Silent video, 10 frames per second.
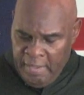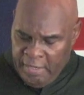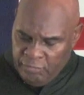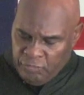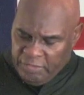
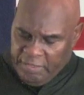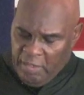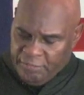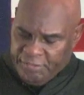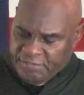History
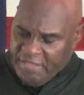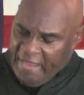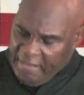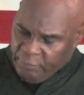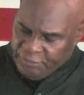tells us
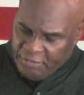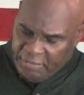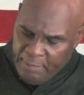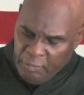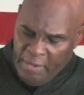that it was the
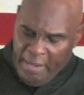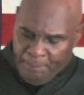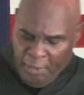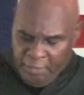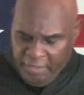
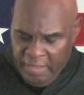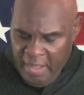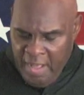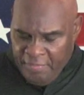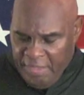Democrat Party
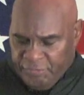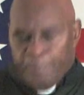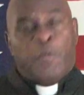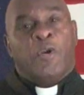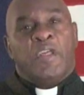that
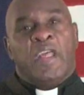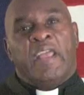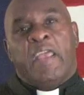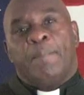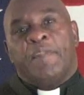supported
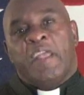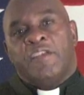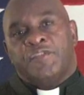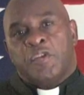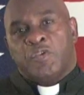and kept the
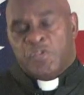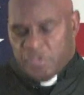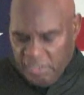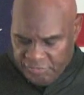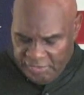
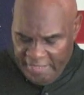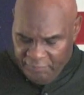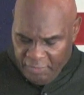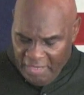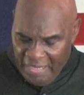institution of
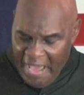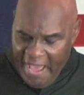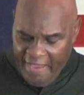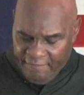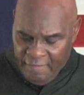slavery
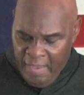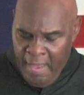alive.